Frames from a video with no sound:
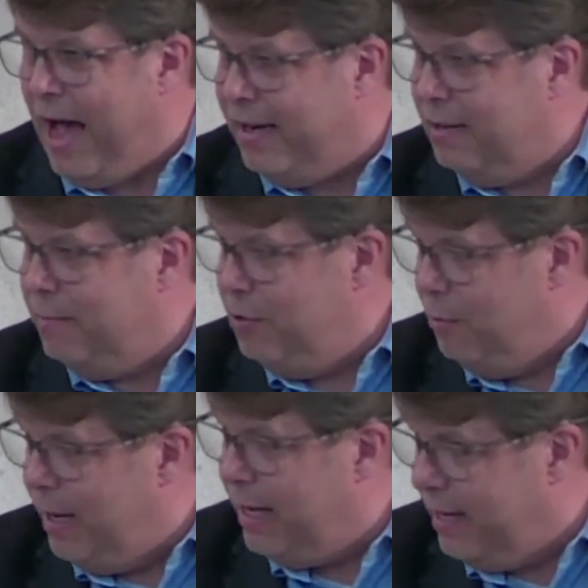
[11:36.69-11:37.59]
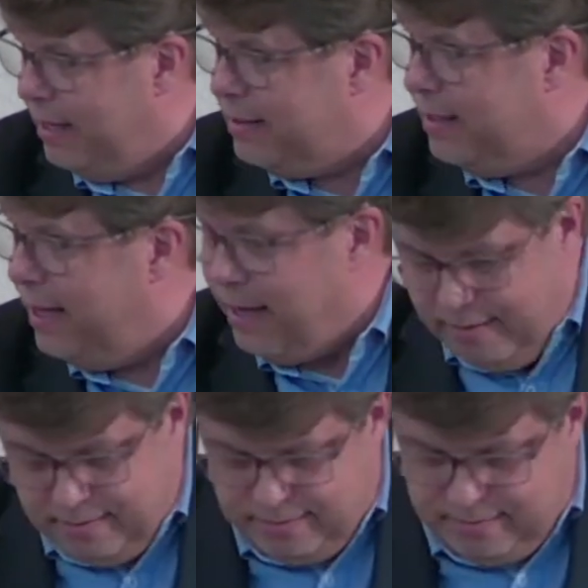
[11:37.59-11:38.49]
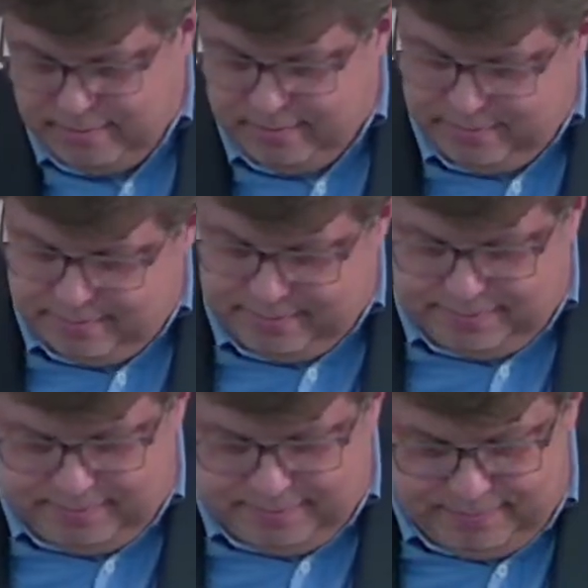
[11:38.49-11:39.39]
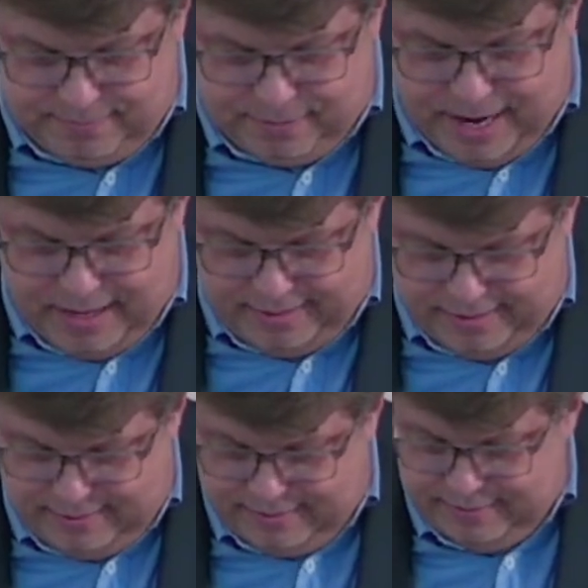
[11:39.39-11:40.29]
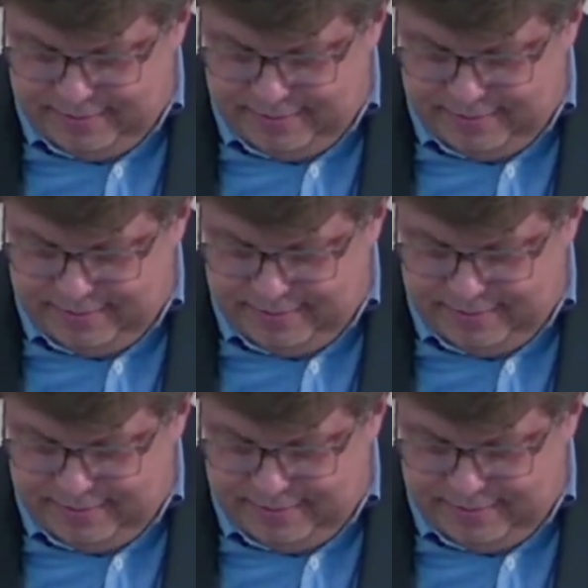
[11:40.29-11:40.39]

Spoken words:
Adam, you may kiss the bride.